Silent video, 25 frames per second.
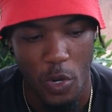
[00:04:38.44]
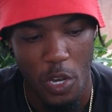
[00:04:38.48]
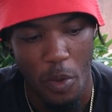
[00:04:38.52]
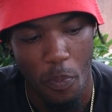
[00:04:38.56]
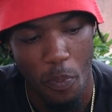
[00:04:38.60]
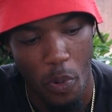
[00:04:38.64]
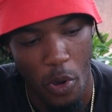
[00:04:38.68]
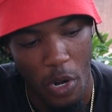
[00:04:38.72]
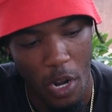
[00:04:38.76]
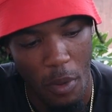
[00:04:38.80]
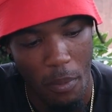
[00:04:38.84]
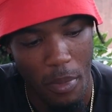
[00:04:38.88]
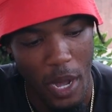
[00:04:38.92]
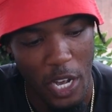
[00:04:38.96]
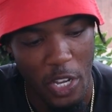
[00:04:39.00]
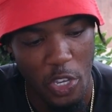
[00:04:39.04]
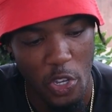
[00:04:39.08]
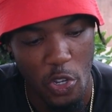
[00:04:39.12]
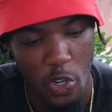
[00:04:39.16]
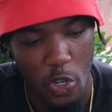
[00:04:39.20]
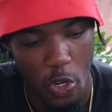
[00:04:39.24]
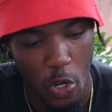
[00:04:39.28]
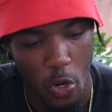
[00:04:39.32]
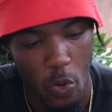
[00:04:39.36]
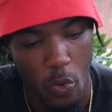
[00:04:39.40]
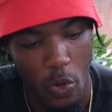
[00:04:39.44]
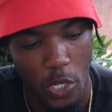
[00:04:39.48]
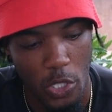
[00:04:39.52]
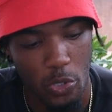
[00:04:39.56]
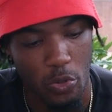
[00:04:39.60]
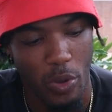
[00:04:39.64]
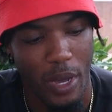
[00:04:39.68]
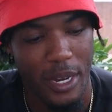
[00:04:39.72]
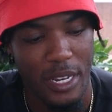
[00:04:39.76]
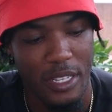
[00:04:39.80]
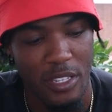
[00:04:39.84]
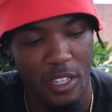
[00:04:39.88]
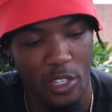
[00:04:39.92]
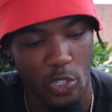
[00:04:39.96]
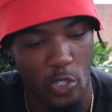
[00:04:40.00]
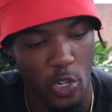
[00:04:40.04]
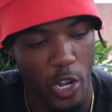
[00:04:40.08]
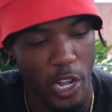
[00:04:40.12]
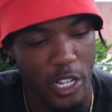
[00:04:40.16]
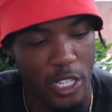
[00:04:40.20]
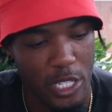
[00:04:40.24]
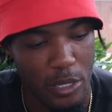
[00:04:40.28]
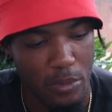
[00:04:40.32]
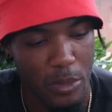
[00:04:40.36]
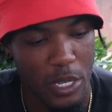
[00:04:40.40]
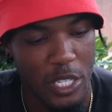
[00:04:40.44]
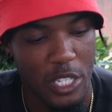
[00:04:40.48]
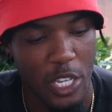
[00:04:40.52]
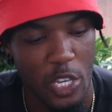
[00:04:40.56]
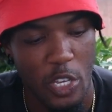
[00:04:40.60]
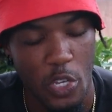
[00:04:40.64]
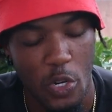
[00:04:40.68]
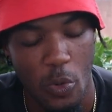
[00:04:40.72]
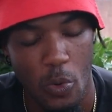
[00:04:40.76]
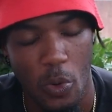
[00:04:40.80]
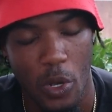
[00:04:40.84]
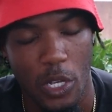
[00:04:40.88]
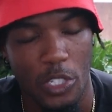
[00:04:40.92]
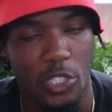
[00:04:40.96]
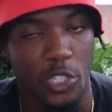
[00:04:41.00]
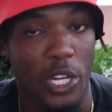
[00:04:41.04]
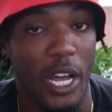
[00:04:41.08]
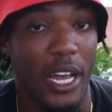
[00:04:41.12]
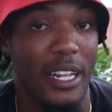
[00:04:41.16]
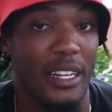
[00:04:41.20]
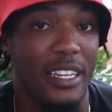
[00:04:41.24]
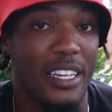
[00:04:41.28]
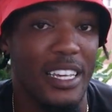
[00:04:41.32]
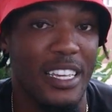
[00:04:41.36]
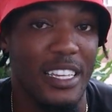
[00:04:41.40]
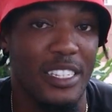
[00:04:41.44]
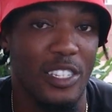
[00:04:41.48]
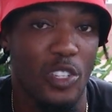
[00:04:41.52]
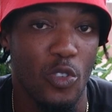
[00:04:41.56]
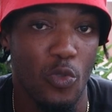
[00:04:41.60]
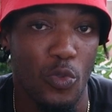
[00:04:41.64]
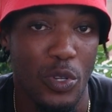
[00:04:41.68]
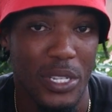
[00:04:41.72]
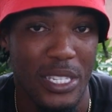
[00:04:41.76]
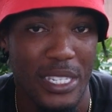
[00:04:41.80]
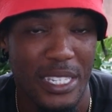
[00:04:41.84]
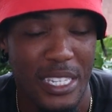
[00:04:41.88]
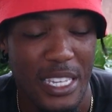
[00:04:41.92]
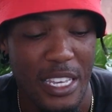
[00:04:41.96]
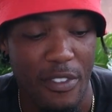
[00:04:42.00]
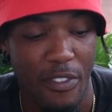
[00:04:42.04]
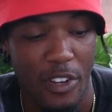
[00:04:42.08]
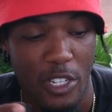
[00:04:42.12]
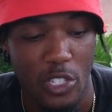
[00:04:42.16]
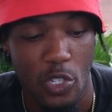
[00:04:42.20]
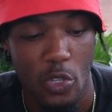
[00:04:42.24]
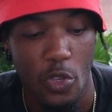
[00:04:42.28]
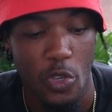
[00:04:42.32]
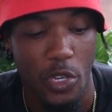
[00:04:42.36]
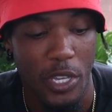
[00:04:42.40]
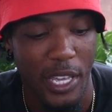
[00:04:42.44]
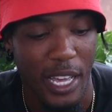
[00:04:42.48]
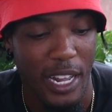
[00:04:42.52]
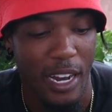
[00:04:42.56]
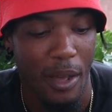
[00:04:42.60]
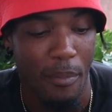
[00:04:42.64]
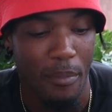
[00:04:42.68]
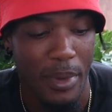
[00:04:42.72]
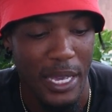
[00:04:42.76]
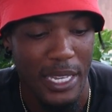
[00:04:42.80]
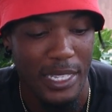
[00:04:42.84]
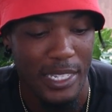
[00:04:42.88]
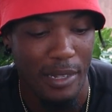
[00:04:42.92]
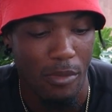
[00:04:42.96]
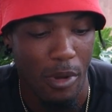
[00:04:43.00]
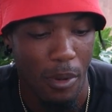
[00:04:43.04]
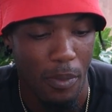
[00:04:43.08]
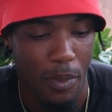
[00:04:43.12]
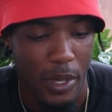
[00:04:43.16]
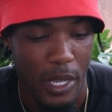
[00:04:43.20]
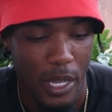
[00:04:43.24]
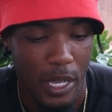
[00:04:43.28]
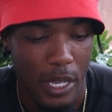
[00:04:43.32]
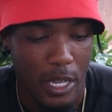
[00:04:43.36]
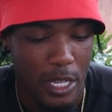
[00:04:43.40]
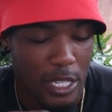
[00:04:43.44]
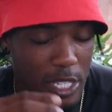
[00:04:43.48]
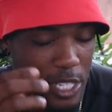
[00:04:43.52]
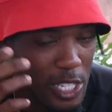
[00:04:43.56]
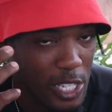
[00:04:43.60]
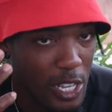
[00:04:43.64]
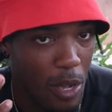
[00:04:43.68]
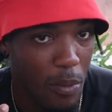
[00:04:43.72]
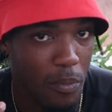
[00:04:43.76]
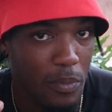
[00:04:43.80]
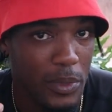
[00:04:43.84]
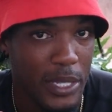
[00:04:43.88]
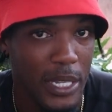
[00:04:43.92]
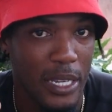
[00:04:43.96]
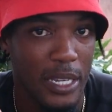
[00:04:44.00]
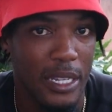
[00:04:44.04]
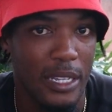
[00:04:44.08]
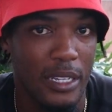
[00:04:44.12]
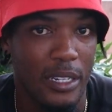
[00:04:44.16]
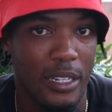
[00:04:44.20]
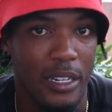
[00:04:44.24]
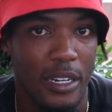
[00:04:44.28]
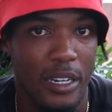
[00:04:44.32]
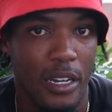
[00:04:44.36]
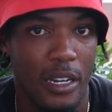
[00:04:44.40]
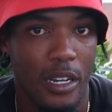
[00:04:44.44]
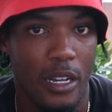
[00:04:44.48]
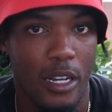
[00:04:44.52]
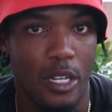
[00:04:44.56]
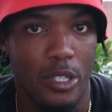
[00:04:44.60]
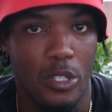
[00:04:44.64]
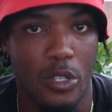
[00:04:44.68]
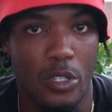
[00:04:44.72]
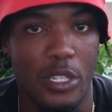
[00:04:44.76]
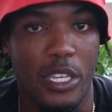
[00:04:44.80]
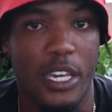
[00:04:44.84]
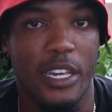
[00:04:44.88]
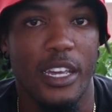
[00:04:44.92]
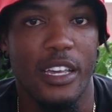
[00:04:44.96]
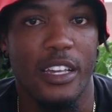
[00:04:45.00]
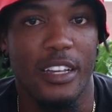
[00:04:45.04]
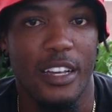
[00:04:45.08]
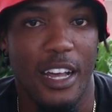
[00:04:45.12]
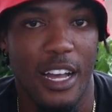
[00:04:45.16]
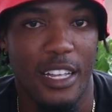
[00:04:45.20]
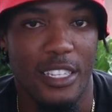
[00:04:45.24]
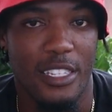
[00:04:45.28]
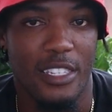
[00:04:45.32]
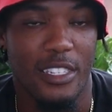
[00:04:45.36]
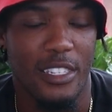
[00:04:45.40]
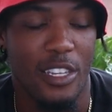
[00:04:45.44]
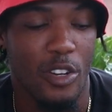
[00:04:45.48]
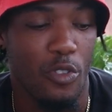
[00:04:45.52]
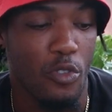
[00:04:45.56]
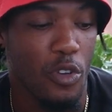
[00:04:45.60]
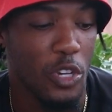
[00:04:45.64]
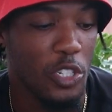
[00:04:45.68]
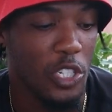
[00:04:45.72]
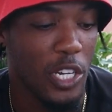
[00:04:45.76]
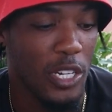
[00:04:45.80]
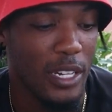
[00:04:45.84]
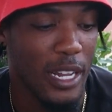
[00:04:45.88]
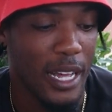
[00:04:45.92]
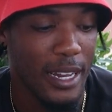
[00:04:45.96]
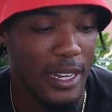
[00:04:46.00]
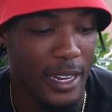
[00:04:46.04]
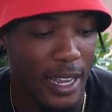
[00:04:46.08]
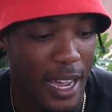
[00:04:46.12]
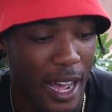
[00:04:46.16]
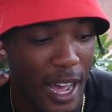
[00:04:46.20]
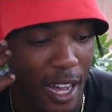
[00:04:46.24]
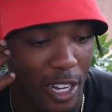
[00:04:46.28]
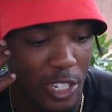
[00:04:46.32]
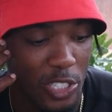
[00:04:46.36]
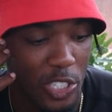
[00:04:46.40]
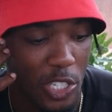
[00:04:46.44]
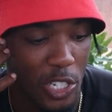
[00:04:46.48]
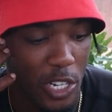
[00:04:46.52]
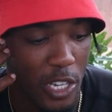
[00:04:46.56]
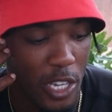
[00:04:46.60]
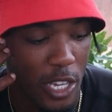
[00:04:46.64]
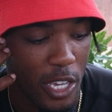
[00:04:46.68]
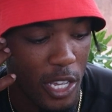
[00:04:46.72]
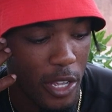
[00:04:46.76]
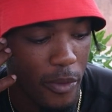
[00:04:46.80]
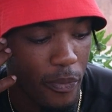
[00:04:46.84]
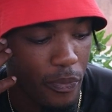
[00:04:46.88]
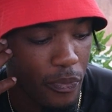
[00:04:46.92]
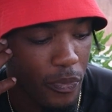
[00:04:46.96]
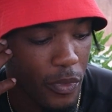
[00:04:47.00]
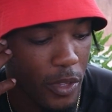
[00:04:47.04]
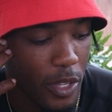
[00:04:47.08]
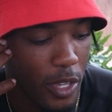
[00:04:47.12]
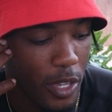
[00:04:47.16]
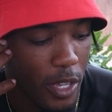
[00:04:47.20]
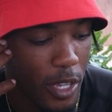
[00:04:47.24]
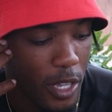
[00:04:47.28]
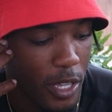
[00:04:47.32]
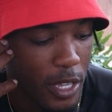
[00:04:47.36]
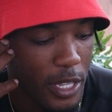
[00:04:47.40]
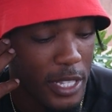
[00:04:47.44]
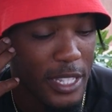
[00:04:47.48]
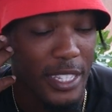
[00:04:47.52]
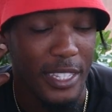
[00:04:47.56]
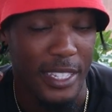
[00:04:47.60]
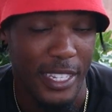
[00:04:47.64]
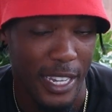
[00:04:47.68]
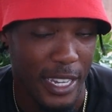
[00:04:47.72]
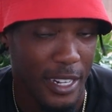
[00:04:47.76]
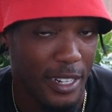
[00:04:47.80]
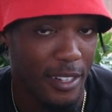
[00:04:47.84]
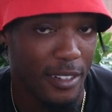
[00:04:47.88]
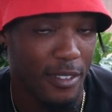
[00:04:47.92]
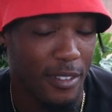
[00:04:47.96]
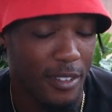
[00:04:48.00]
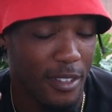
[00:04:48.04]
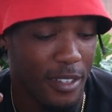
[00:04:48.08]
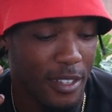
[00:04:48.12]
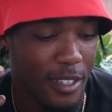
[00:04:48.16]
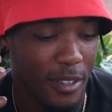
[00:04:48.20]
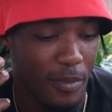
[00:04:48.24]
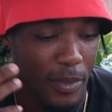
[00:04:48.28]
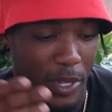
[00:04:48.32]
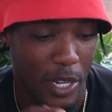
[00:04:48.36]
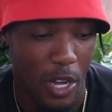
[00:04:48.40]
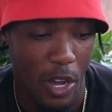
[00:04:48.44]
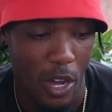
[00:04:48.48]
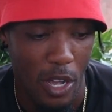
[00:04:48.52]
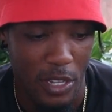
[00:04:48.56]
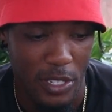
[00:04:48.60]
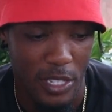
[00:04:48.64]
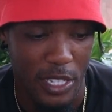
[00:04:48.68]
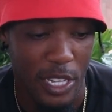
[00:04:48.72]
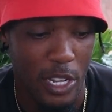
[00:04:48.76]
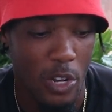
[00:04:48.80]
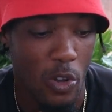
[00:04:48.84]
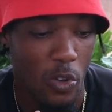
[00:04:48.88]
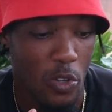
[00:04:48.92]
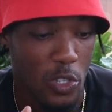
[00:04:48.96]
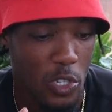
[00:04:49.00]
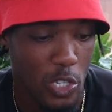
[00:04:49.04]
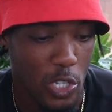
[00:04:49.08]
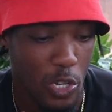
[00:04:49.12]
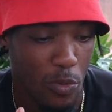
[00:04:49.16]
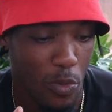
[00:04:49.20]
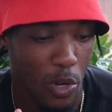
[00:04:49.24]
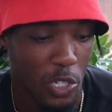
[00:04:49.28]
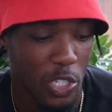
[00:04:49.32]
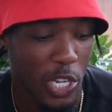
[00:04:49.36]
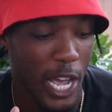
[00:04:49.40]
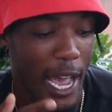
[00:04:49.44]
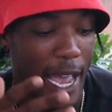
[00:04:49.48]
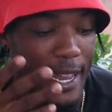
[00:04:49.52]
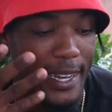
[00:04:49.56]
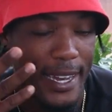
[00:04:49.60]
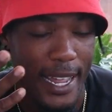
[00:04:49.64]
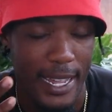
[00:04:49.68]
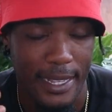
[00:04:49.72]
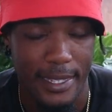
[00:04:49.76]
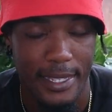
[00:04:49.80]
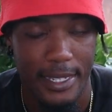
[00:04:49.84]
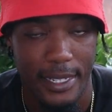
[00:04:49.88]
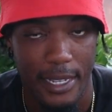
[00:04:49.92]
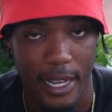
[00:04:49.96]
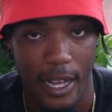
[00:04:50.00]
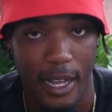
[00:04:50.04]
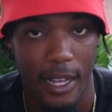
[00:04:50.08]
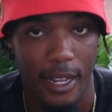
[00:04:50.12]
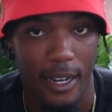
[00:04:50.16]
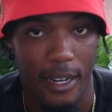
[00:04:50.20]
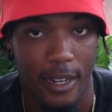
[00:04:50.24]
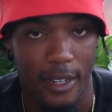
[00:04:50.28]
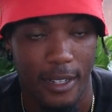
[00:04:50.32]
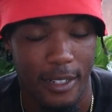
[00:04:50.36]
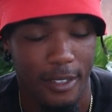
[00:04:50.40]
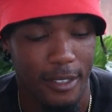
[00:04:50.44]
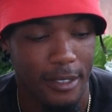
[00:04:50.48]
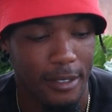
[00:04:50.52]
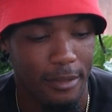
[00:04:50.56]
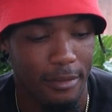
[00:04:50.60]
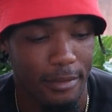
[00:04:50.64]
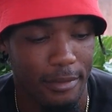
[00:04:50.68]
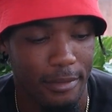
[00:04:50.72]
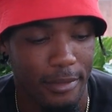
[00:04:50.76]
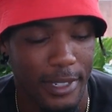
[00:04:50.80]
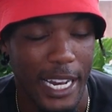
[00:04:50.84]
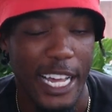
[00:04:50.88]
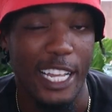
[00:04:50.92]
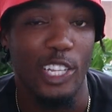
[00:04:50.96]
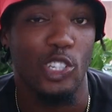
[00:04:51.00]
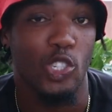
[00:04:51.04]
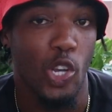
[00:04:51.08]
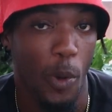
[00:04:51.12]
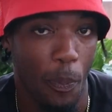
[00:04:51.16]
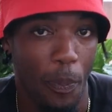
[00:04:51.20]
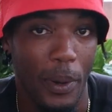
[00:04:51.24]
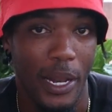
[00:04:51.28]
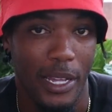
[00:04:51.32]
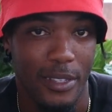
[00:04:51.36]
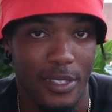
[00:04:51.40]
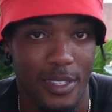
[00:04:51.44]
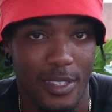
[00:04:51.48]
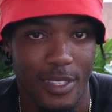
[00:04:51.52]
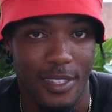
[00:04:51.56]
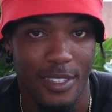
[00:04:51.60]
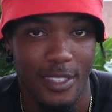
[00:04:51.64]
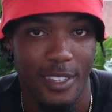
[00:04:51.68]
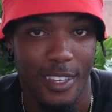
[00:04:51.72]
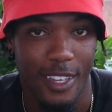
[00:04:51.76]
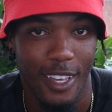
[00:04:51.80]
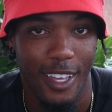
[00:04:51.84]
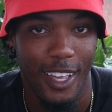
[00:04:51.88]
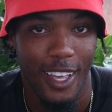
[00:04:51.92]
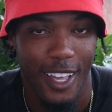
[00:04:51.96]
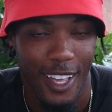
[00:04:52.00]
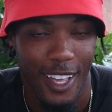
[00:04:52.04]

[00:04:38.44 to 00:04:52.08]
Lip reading: when you put them back, you know which one is the transmitter, you know which one is the receiver, so you cannot mix them up. Something to take in consideration that they actually did, because they look so much identical, like triplets.